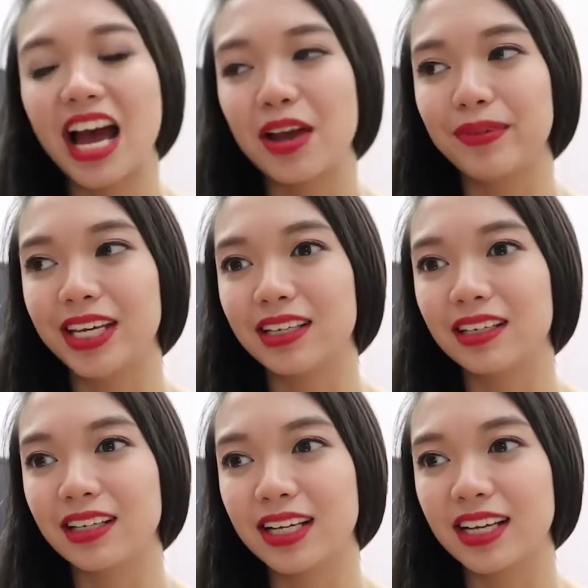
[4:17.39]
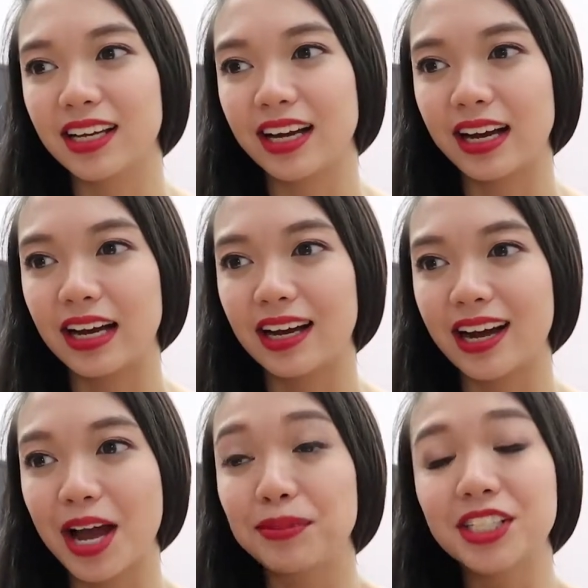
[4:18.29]
I mean,
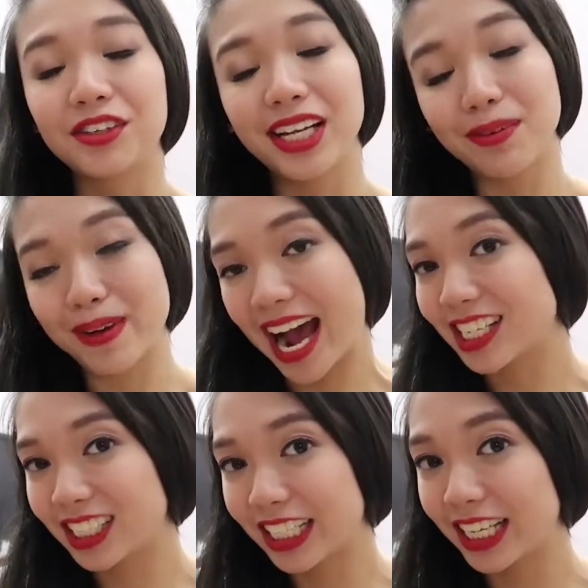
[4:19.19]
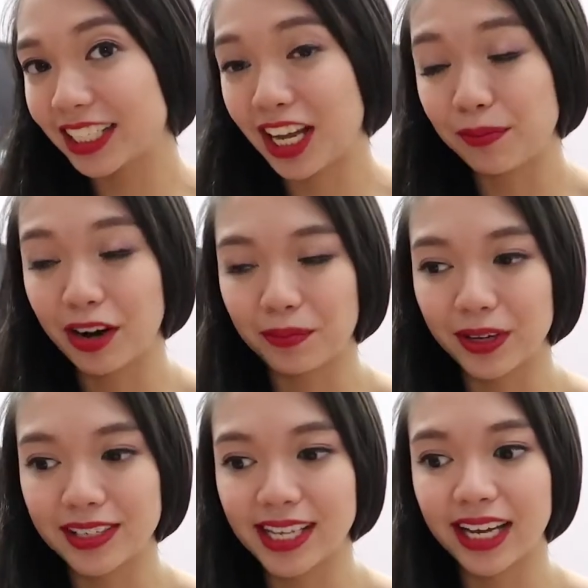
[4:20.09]
I'm just really passionate about
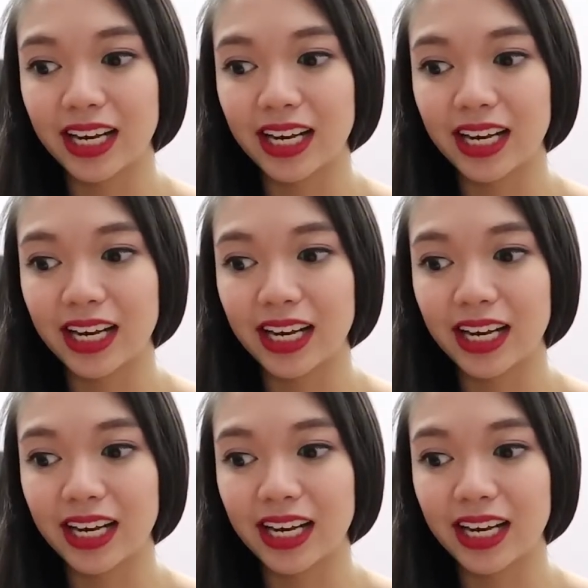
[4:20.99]
music,